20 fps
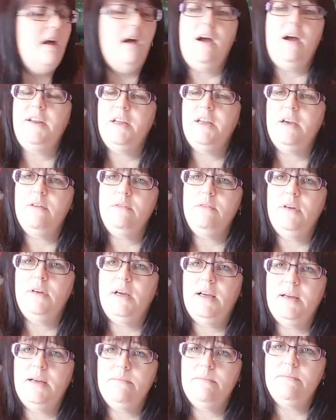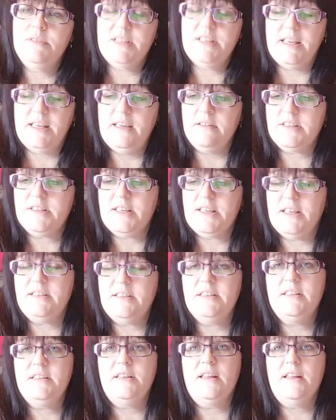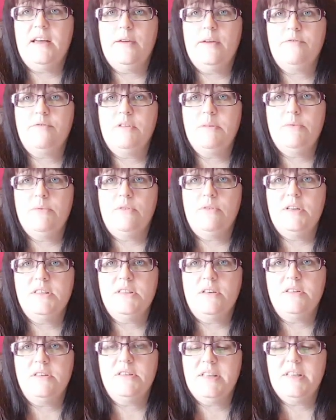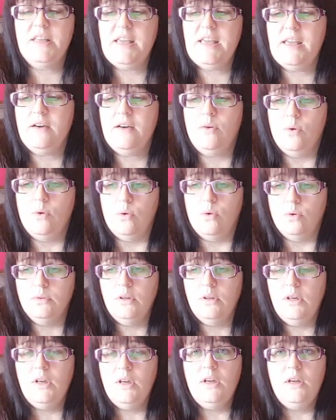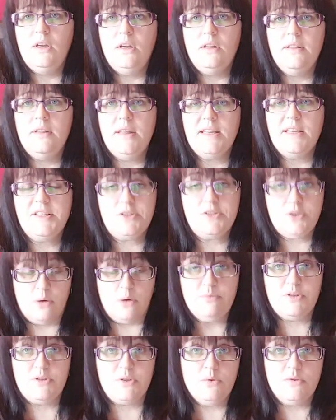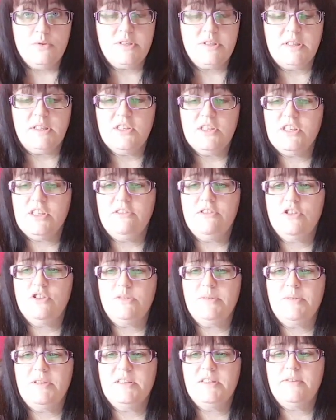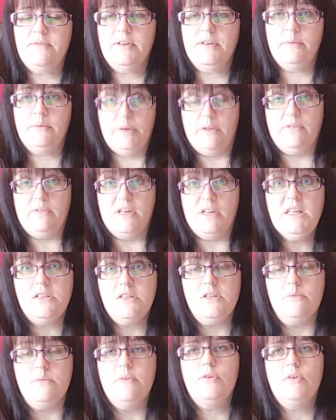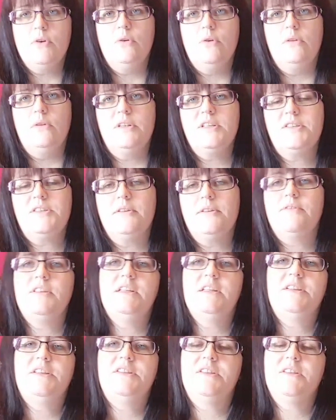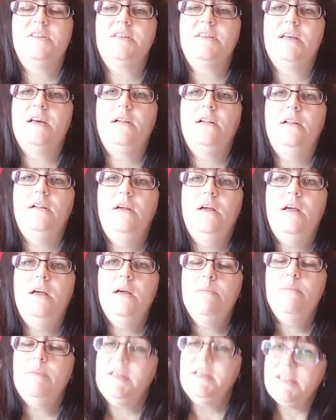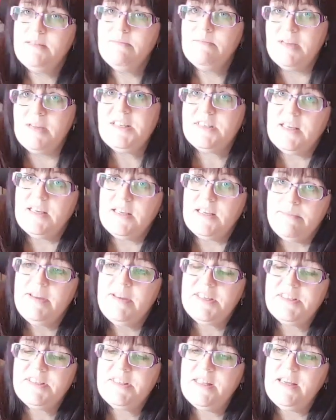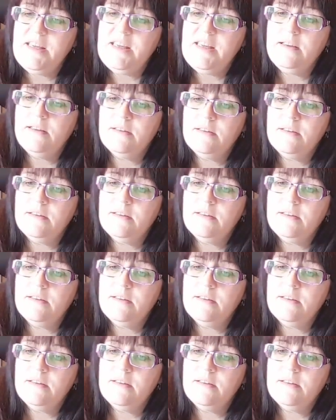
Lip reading: I know Zahir said, didn't he, that after he'd bought his RC haul, they stopped sourcing in charity shops because they figured we don't need to. We've got all this stuff to list and sell. But he missed the